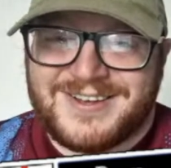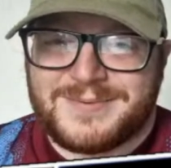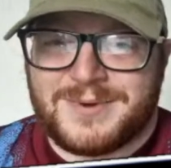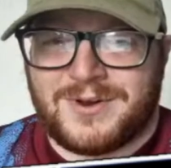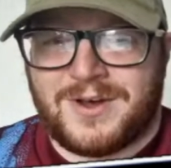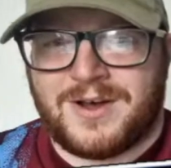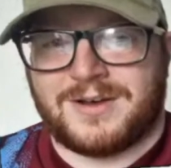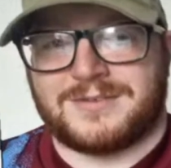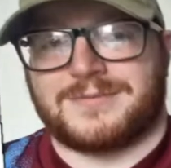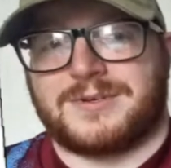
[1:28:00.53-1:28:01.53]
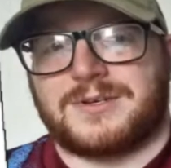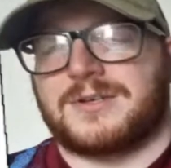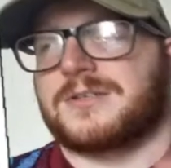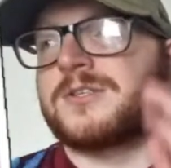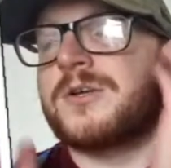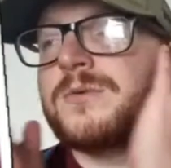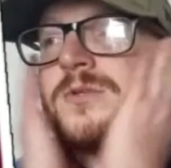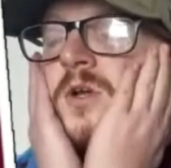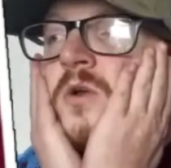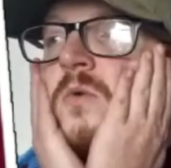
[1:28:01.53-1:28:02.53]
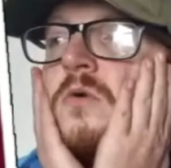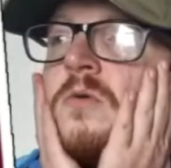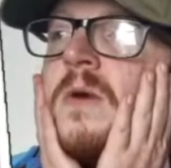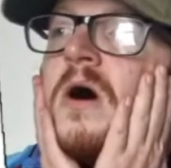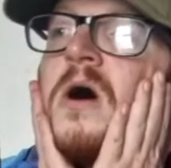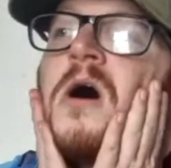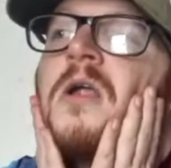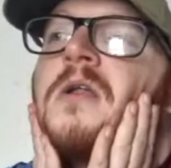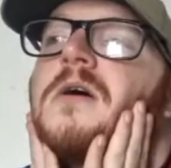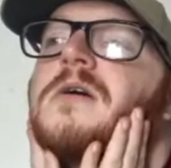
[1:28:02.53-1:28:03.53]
But no, 2-2. Come on.